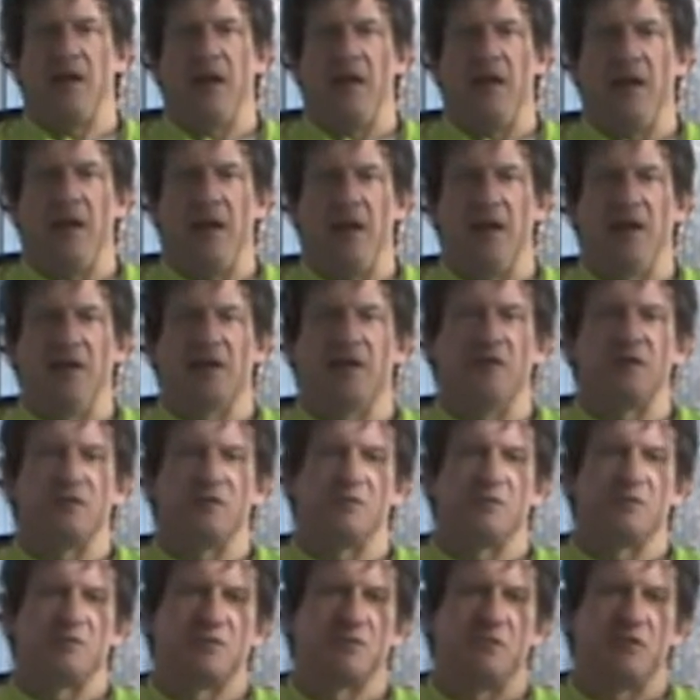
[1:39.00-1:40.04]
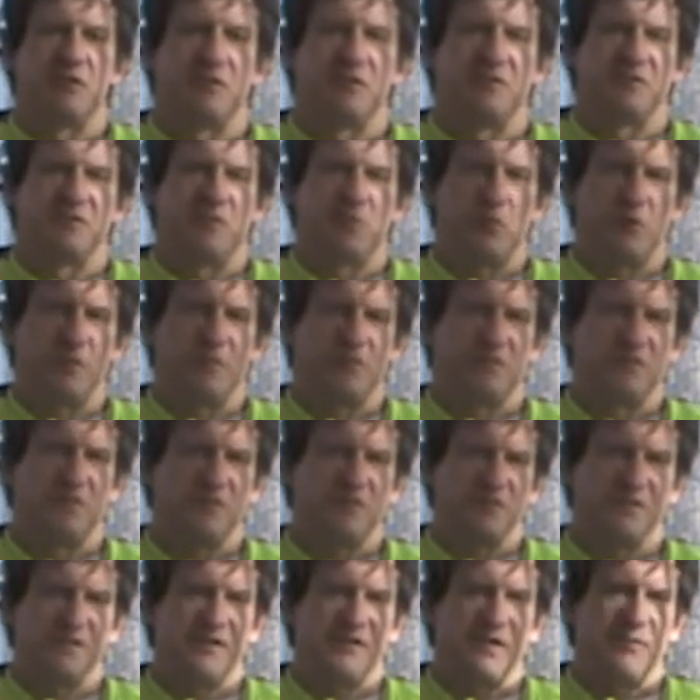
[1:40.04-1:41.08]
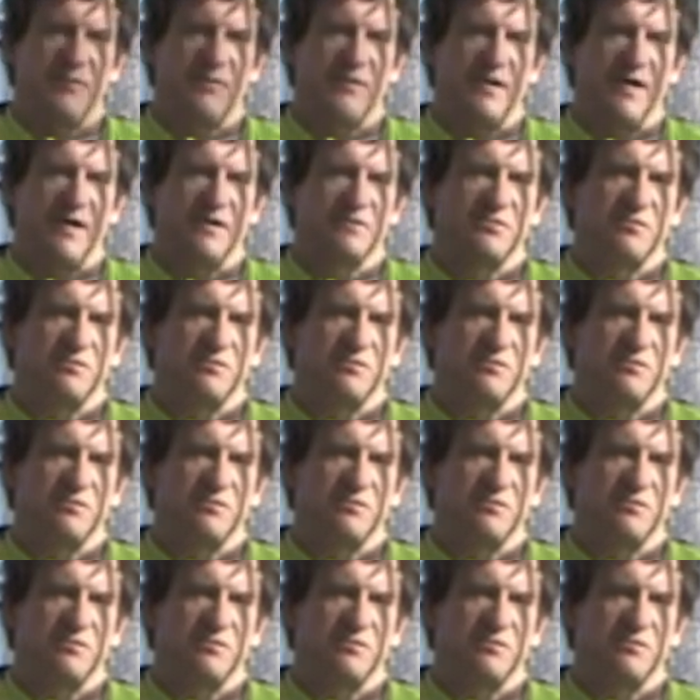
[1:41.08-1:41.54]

and web service enabled that.